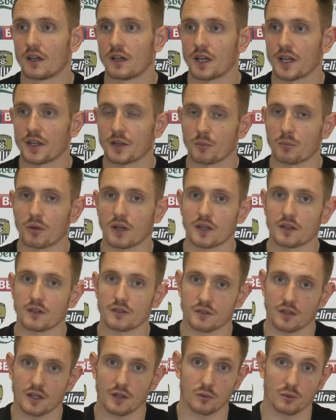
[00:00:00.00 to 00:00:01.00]
the
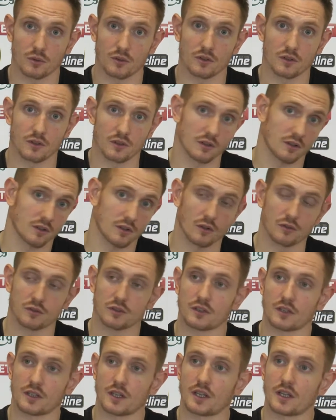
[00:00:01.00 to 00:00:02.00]
players that were
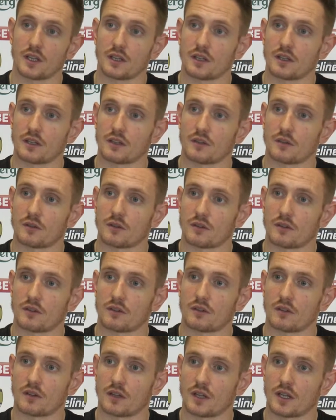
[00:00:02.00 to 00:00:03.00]
obviously
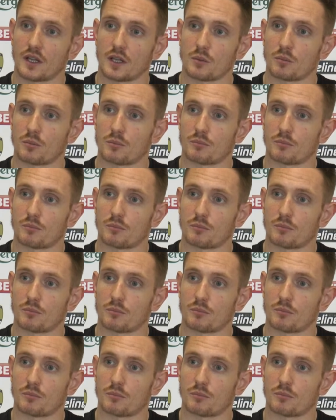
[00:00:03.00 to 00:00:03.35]
here